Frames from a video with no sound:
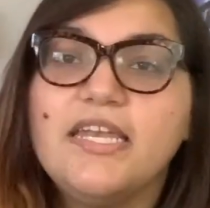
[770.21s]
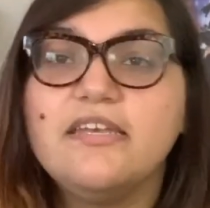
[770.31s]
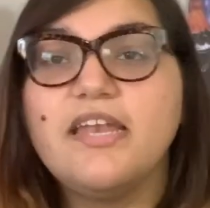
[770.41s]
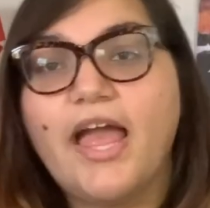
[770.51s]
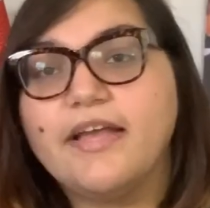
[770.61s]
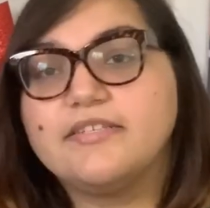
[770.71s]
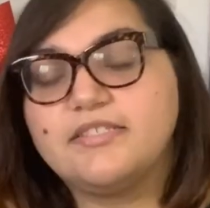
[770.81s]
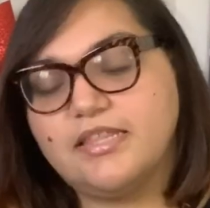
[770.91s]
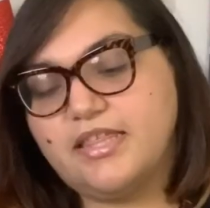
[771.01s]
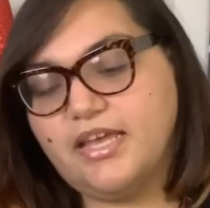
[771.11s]
Next
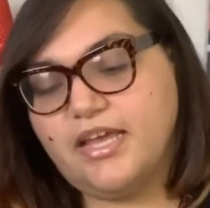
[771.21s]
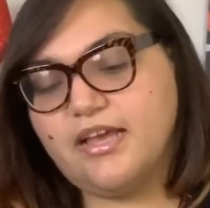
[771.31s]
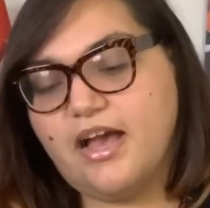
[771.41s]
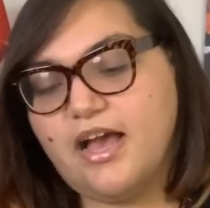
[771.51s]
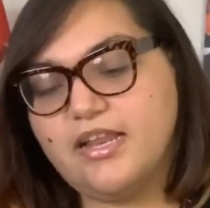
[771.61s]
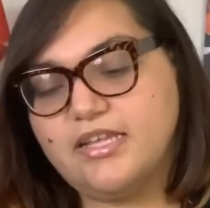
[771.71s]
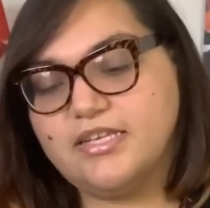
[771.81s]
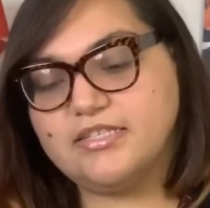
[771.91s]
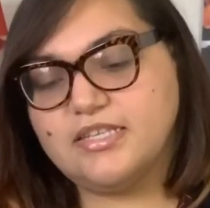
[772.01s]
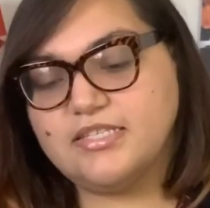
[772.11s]
thing I got
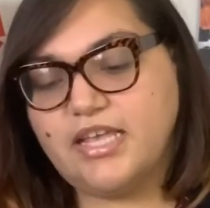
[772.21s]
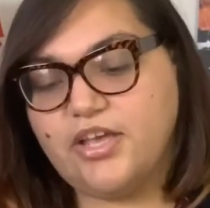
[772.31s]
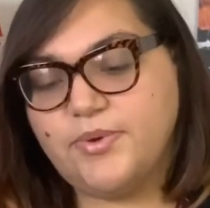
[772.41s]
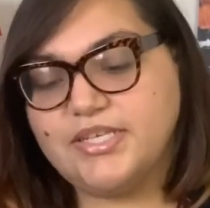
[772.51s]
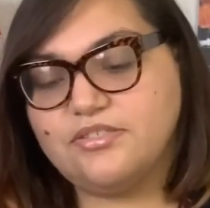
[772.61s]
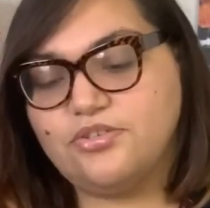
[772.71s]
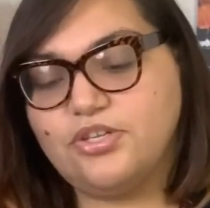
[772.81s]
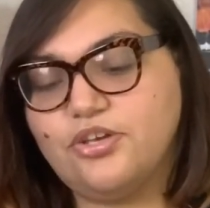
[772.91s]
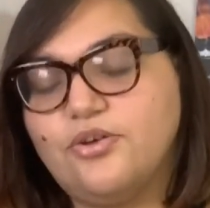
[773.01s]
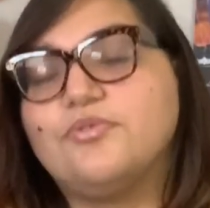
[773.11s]
is this AOA
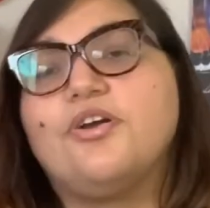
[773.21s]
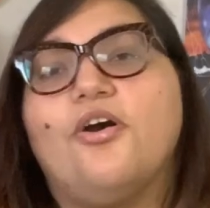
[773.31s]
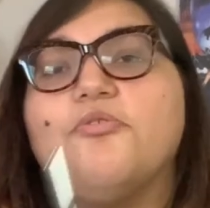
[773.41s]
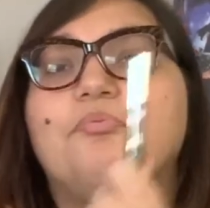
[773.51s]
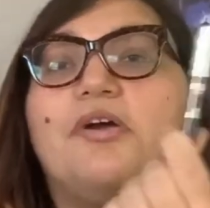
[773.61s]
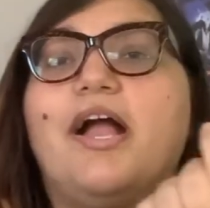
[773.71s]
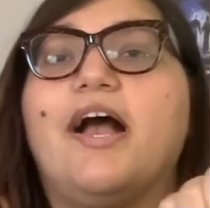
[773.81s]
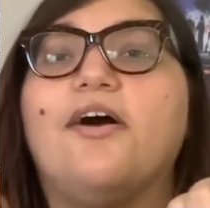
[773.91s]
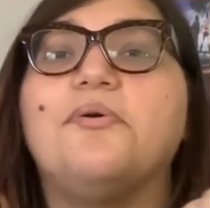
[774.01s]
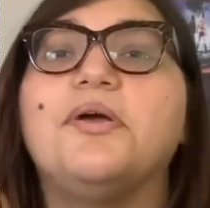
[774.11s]
Studio Go
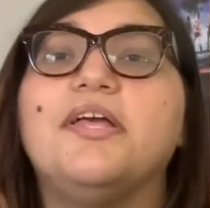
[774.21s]
Brow.